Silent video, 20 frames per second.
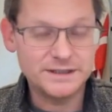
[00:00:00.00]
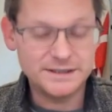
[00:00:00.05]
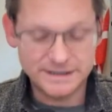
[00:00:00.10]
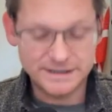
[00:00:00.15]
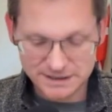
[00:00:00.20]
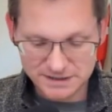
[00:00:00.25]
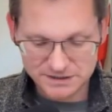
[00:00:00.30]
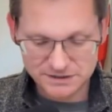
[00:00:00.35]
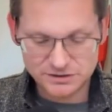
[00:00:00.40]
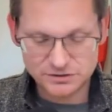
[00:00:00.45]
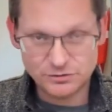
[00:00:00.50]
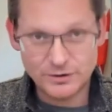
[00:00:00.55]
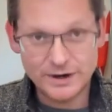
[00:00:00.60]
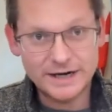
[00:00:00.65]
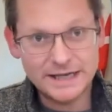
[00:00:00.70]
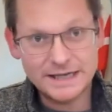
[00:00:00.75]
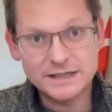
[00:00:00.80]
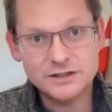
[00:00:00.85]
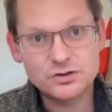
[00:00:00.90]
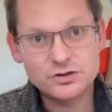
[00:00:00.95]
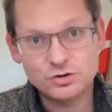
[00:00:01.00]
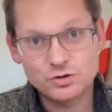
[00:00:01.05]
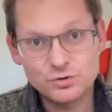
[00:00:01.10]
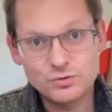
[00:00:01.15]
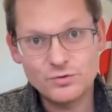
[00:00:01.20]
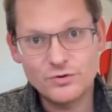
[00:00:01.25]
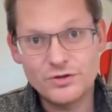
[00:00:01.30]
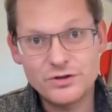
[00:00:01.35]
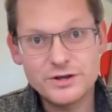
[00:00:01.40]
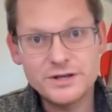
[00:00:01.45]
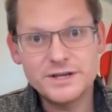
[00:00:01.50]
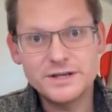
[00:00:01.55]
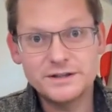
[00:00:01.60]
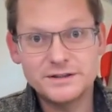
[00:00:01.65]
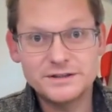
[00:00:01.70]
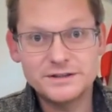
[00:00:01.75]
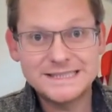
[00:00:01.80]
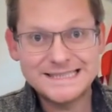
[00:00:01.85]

It gets straight into the